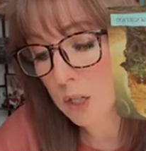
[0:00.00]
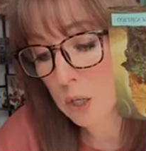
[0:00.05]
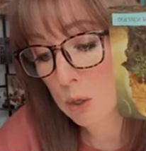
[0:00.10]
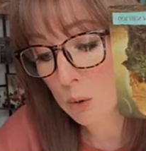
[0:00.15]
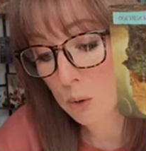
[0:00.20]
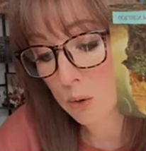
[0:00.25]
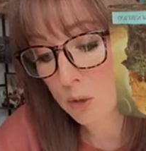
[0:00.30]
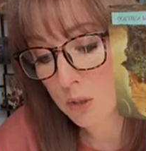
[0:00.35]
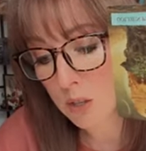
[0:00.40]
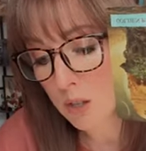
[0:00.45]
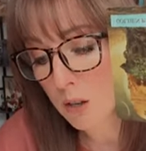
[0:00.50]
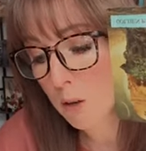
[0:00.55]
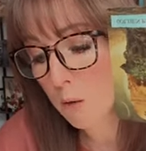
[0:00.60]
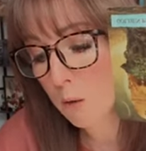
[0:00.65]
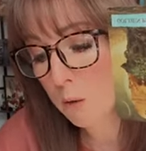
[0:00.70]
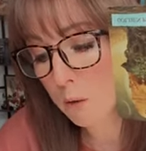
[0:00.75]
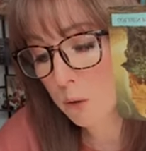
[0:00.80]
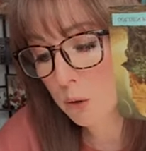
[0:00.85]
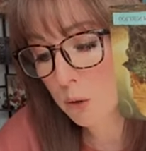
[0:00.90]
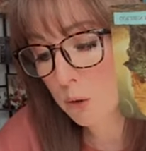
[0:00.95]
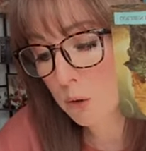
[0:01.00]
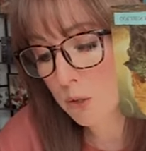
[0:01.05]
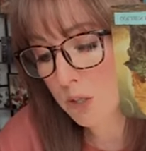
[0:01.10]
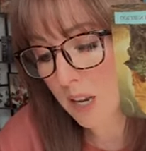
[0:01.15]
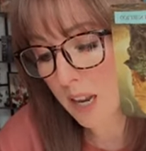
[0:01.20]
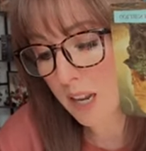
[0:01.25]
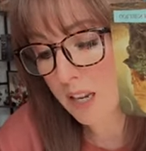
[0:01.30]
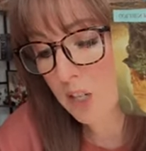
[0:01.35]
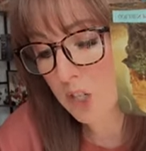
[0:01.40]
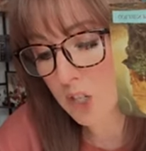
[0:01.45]
youth,
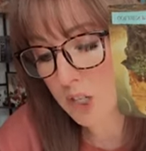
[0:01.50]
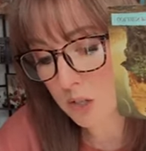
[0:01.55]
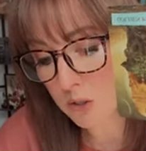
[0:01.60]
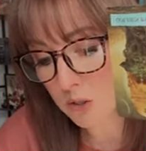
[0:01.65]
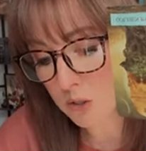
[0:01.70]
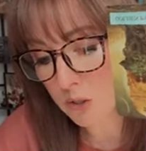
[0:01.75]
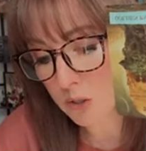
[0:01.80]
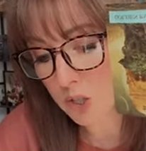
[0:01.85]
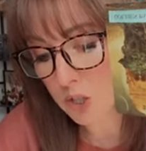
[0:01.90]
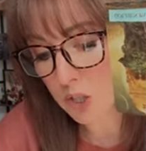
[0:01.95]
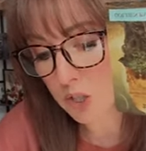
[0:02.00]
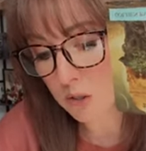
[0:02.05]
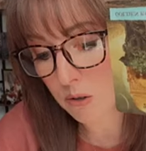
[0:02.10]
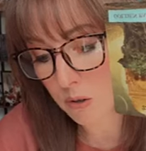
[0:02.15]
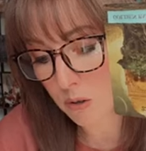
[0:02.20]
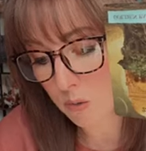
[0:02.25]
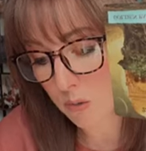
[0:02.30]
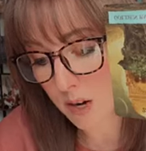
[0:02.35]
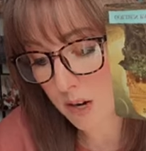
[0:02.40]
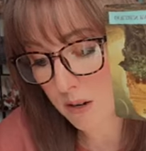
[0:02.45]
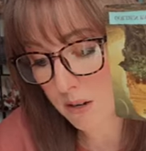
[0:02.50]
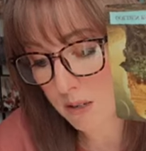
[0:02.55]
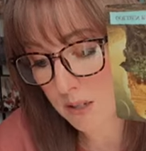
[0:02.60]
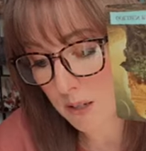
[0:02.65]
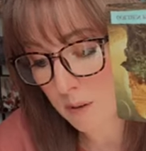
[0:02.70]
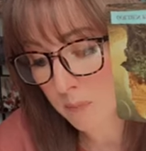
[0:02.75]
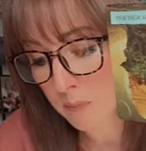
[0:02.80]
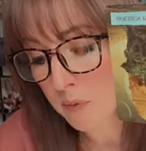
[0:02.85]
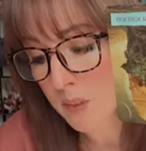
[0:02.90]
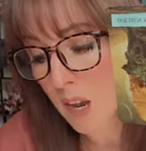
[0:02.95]
food, and shelter to go
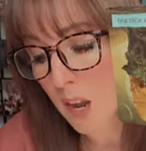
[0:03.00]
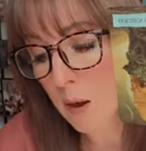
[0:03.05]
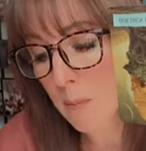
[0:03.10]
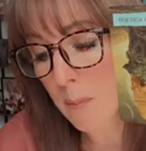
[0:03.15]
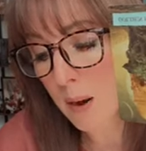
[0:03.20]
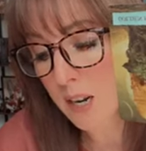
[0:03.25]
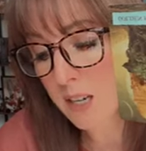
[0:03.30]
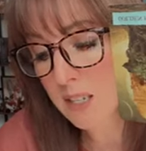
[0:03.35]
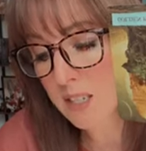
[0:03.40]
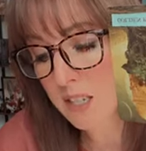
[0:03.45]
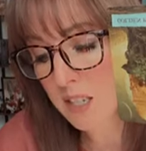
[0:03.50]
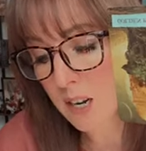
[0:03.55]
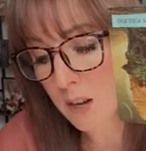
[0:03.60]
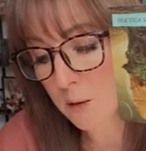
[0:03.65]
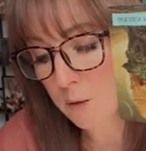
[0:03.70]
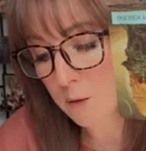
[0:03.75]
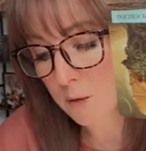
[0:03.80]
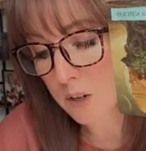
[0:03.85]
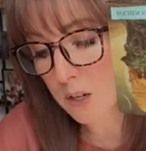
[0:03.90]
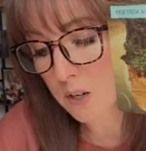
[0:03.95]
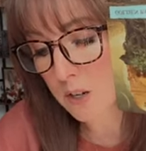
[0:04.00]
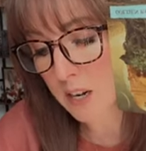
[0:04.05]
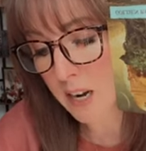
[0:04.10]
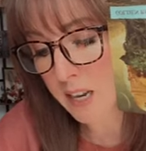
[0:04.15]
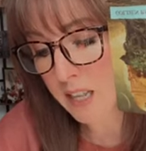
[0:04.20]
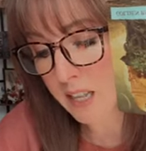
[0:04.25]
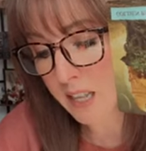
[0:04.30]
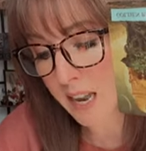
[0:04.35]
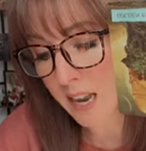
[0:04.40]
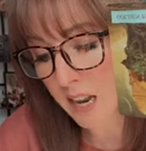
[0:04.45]
around. A mindset of fear
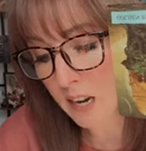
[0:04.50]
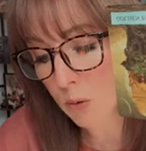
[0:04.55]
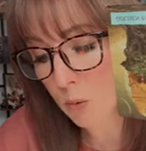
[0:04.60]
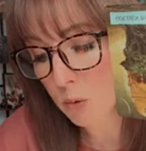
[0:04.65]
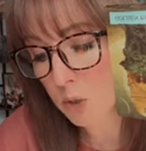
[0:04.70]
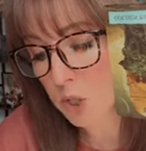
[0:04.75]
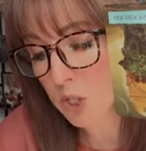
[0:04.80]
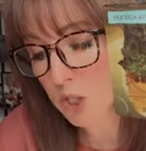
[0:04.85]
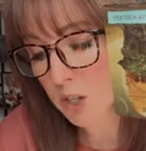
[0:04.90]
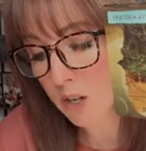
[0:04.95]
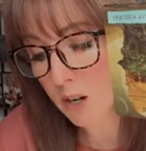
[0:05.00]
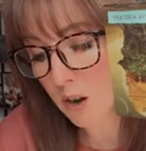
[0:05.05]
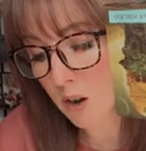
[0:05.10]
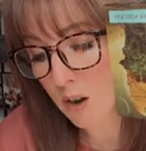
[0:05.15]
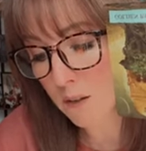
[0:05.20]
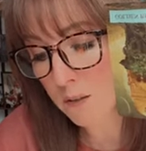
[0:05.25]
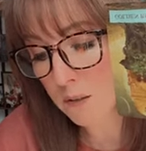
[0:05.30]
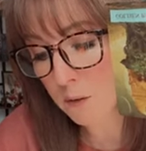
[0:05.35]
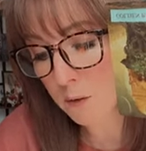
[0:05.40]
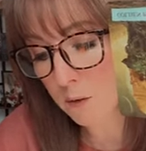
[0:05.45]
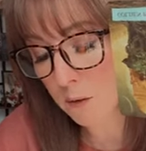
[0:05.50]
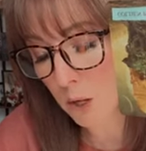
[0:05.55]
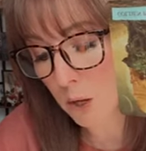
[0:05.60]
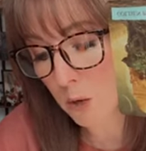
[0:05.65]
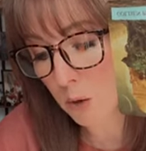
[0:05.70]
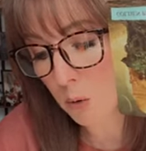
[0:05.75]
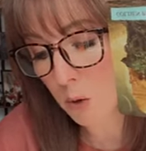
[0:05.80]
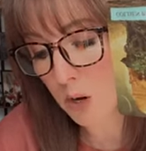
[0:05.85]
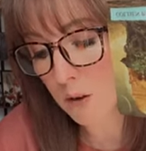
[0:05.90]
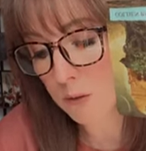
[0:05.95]
and lack will shut off the
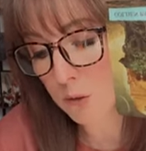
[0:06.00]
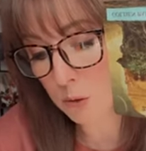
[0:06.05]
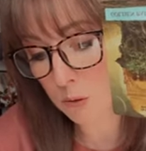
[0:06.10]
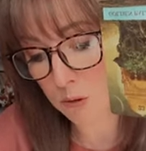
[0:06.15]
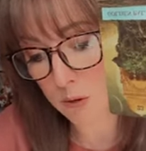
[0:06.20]
flow of